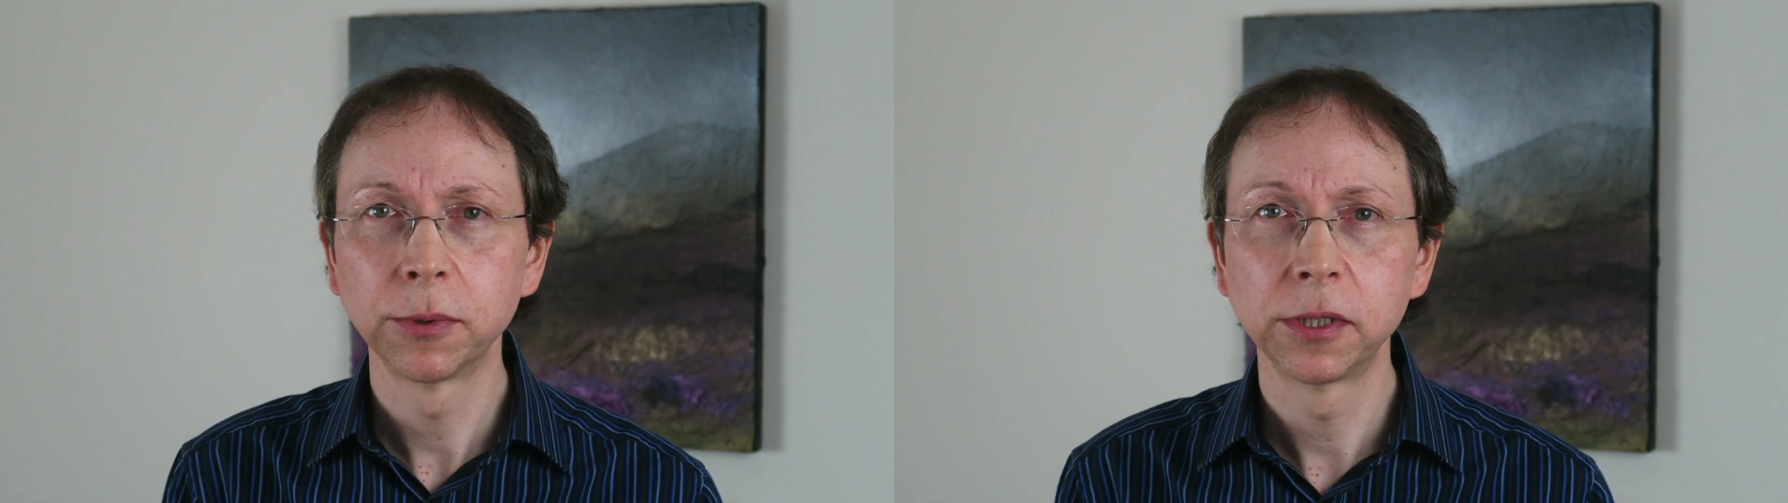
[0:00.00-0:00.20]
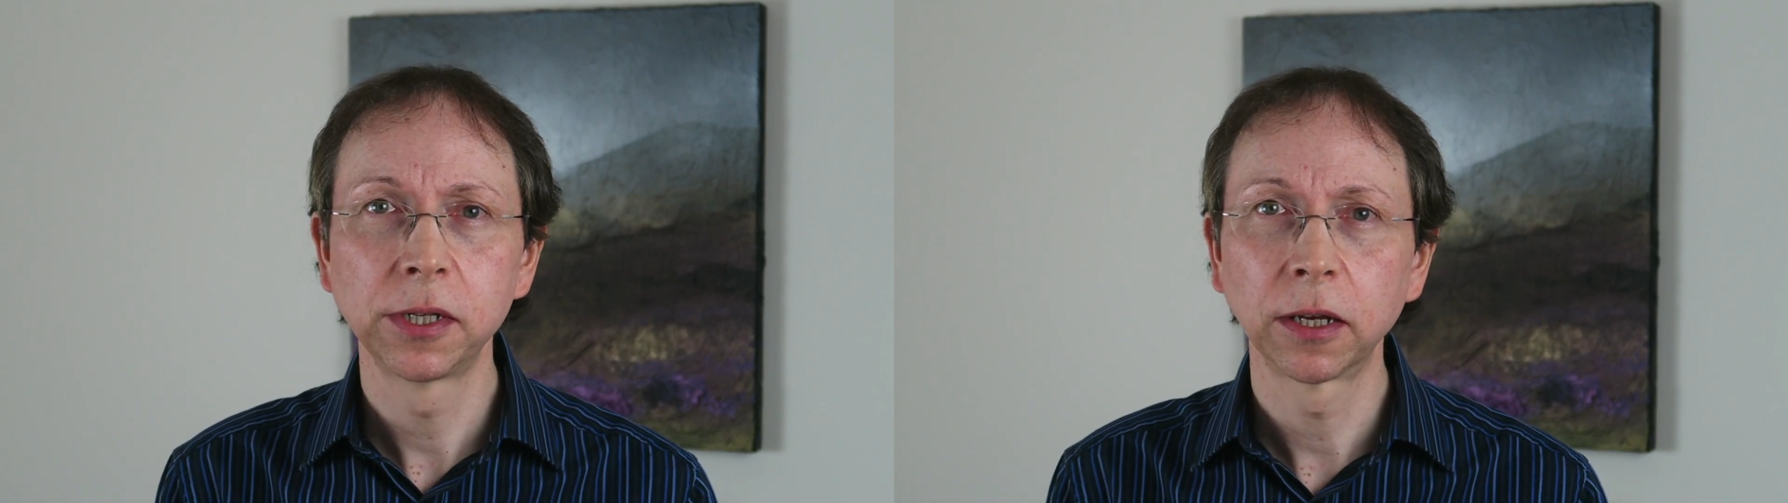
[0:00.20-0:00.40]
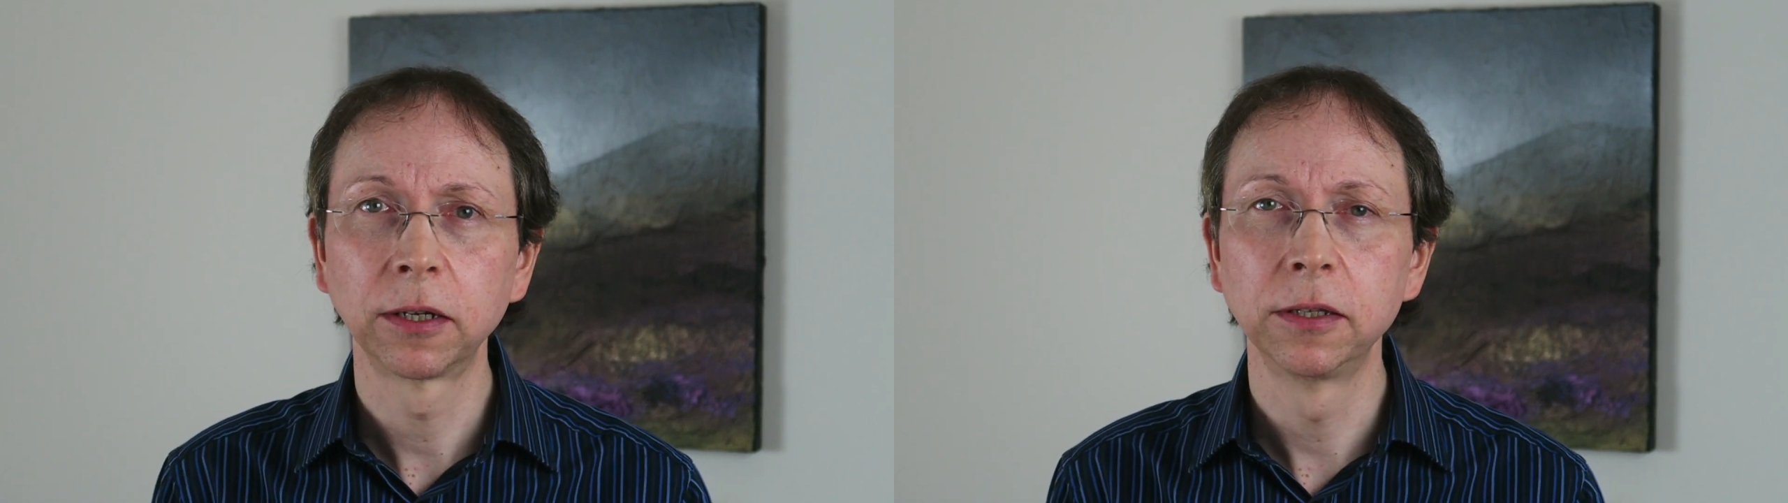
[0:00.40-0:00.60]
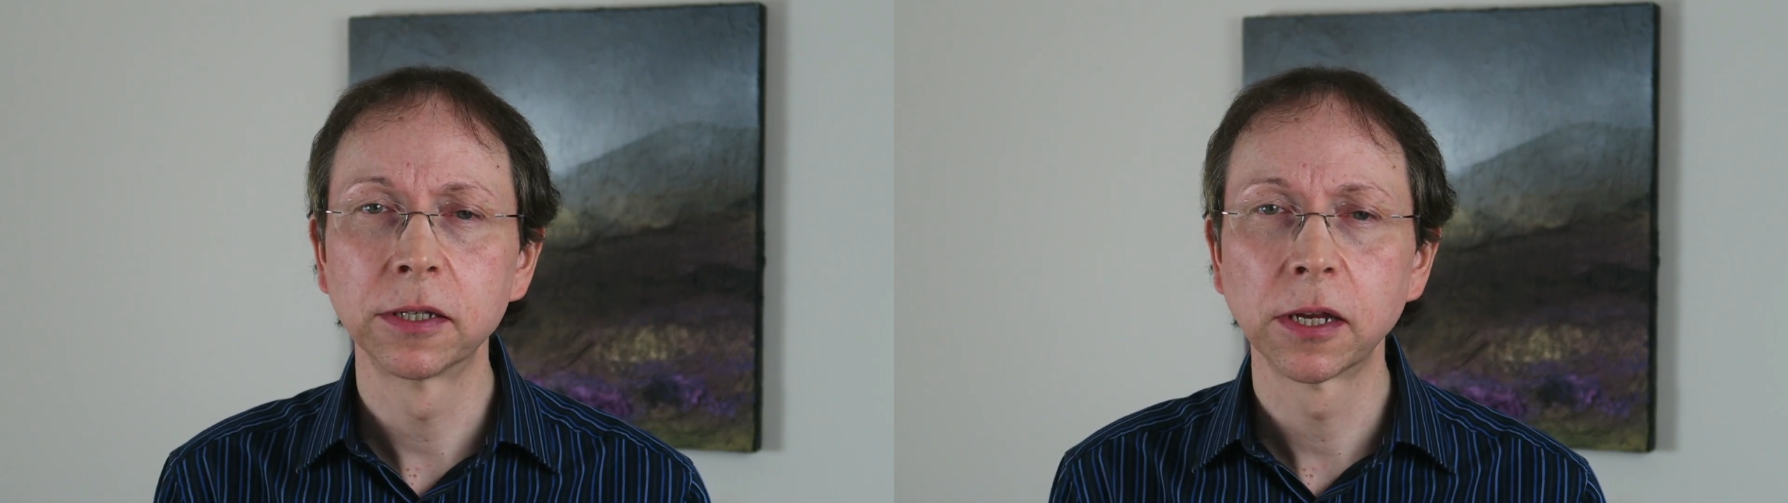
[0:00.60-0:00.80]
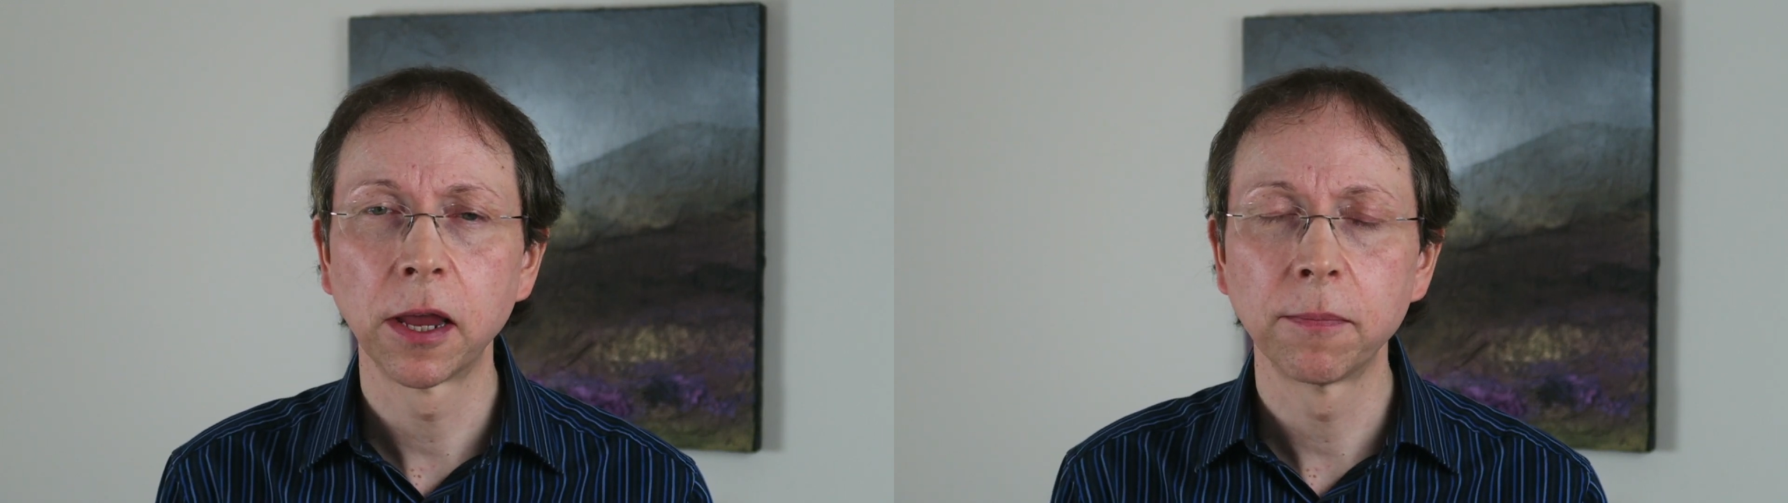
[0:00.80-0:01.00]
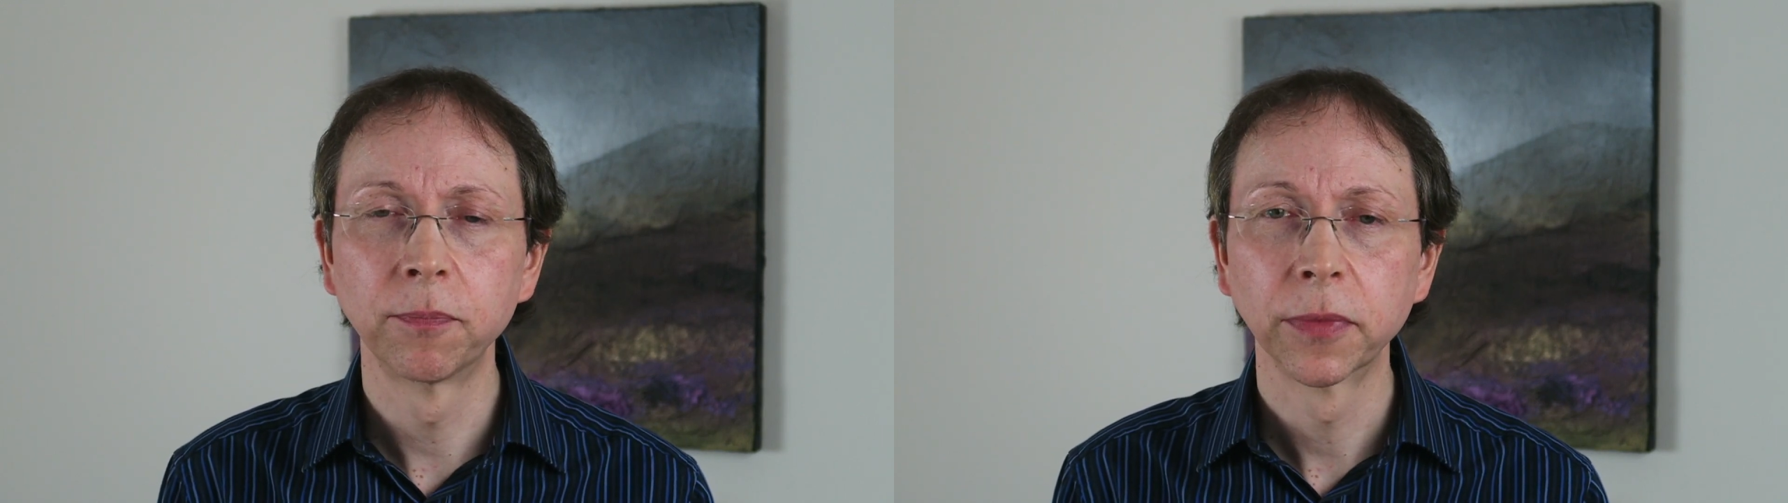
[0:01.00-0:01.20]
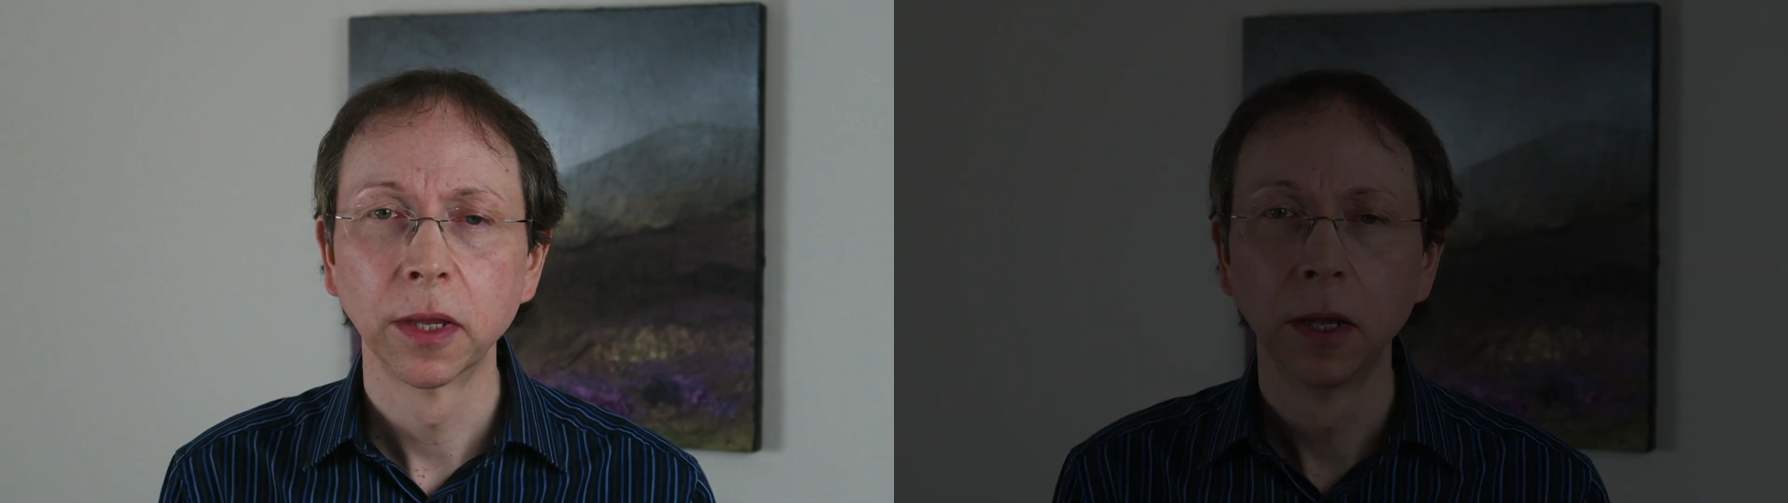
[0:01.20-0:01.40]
That was exactly the same.